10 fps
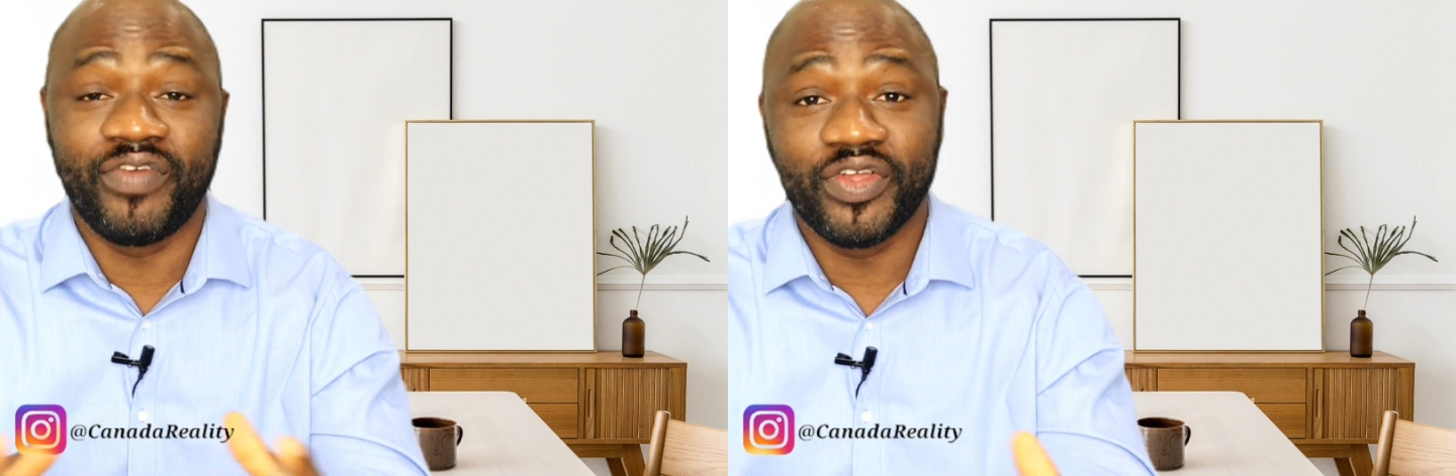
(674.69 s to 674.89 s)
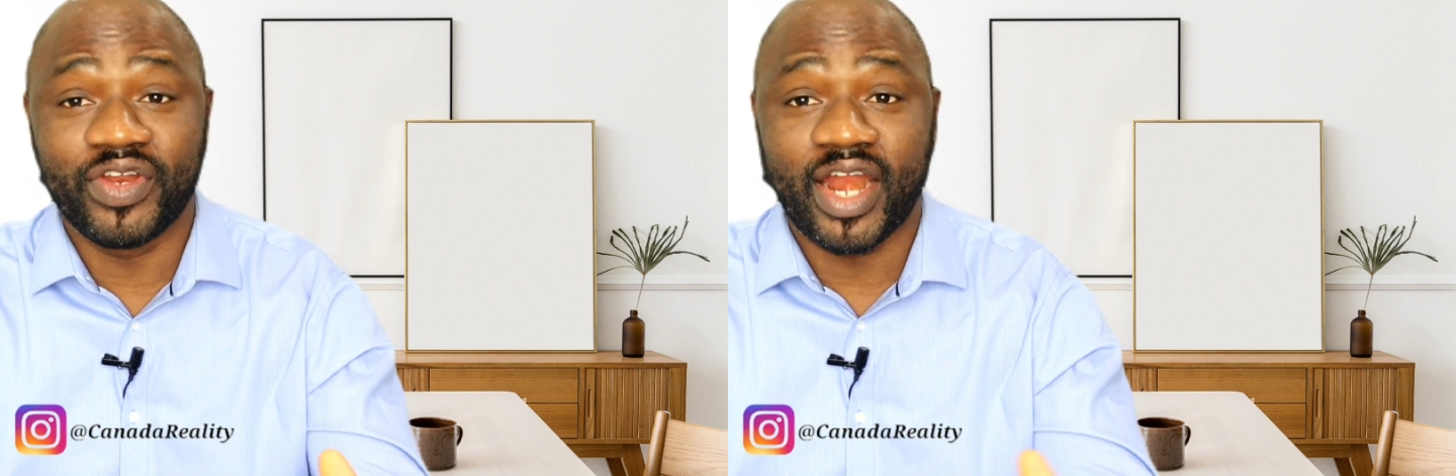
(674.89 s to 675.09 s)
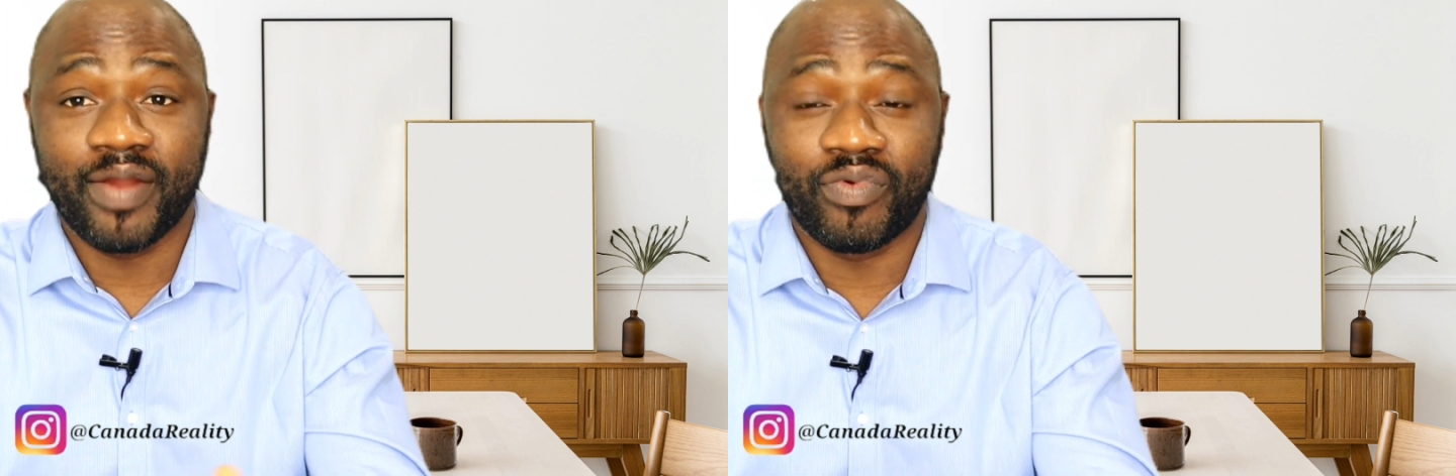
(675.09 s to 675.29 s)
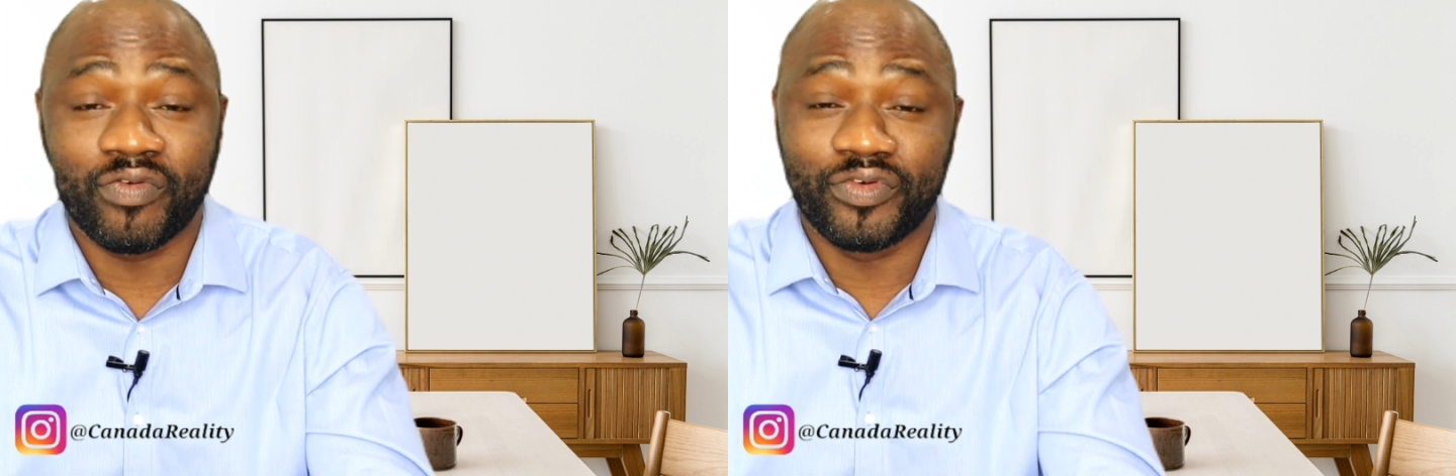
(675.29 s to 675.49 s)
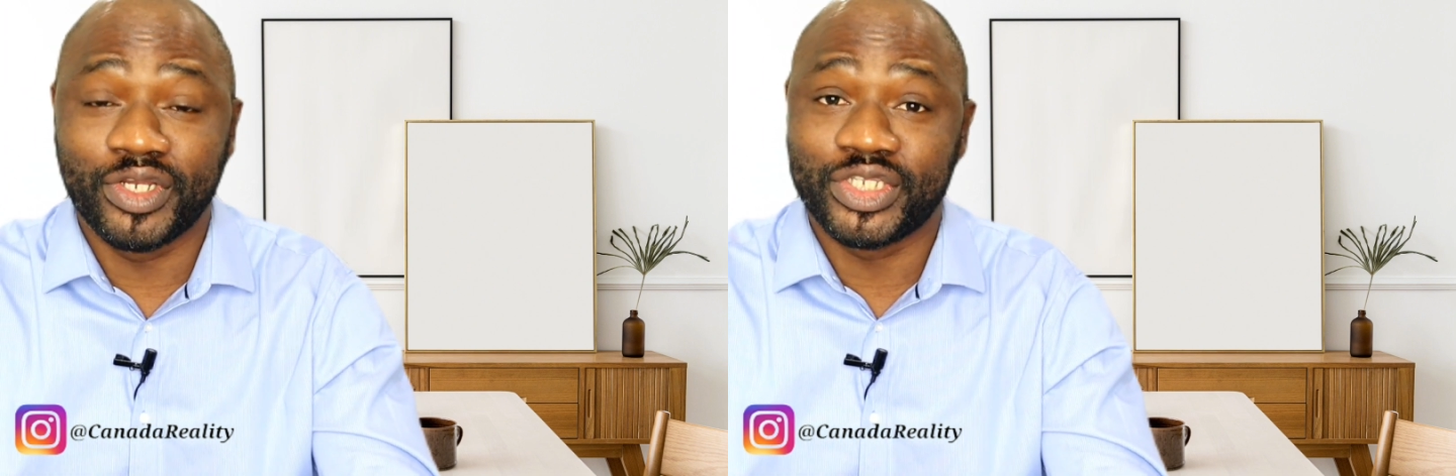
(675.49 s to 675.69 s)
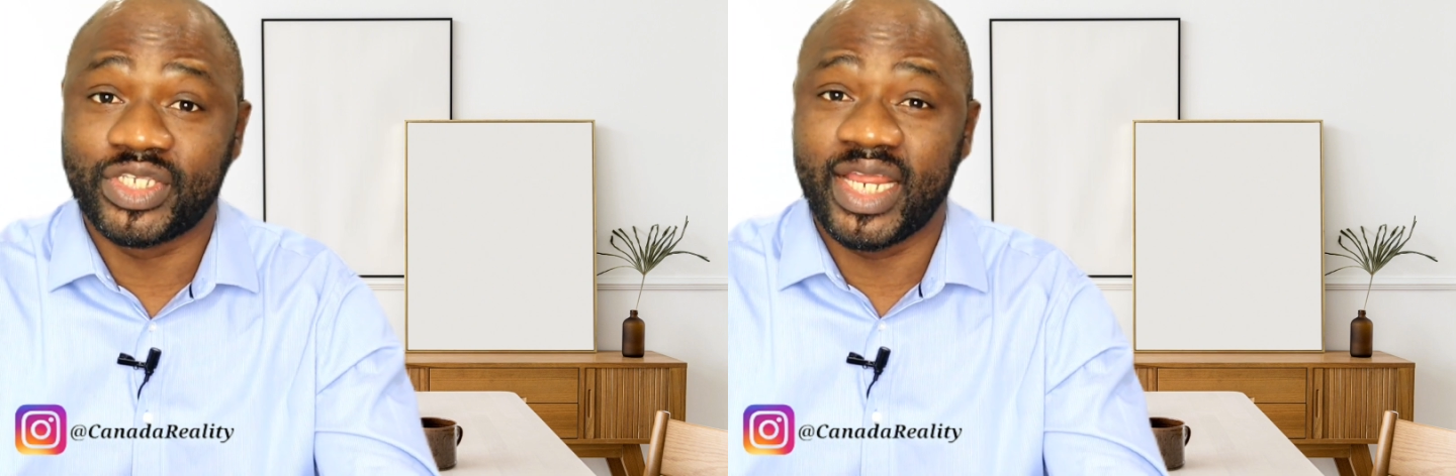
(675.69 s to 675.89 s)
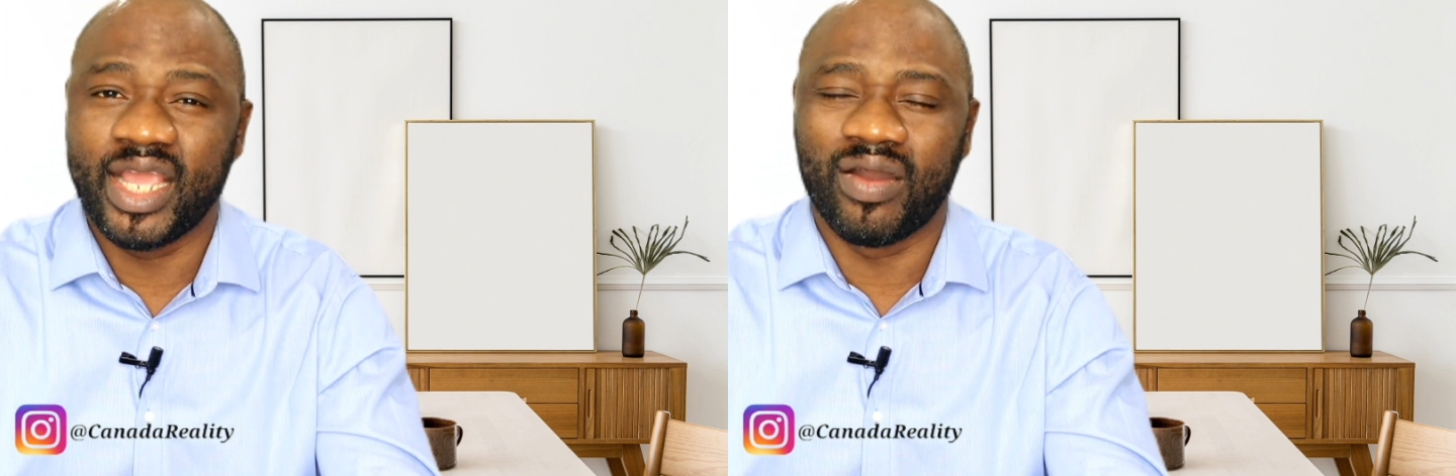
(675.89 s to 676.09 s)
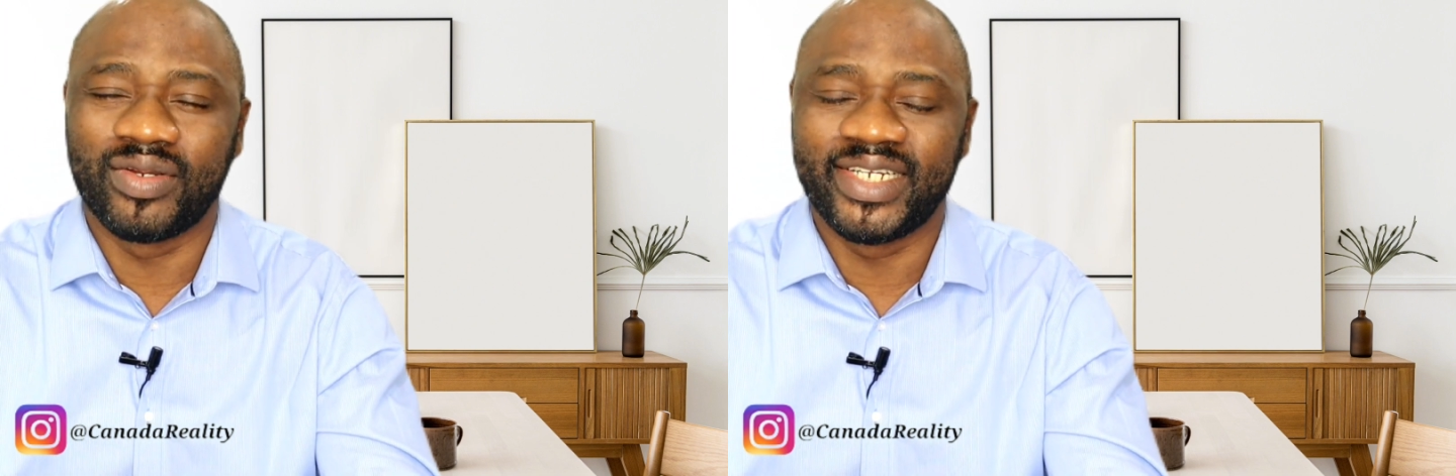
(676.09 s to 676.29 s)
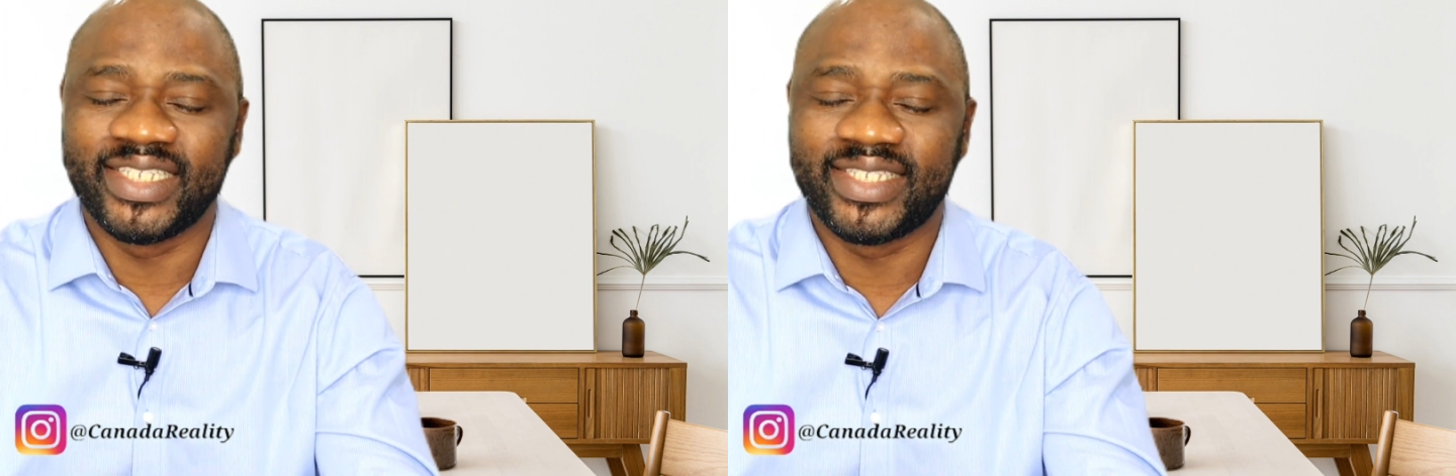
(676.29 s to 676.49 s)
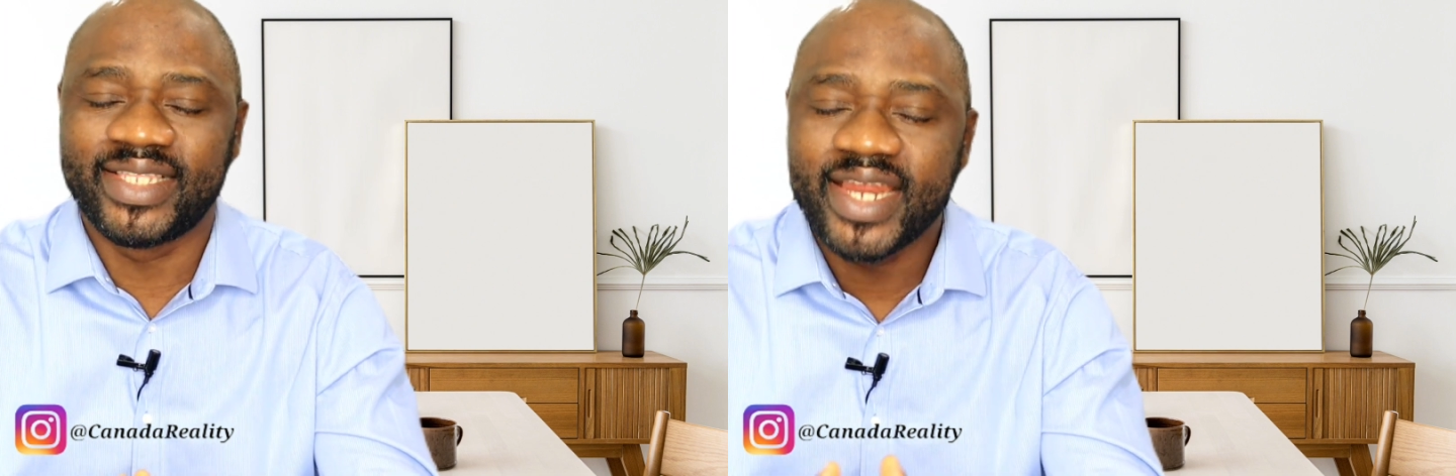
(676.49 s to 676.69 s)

video that I brought for you today on the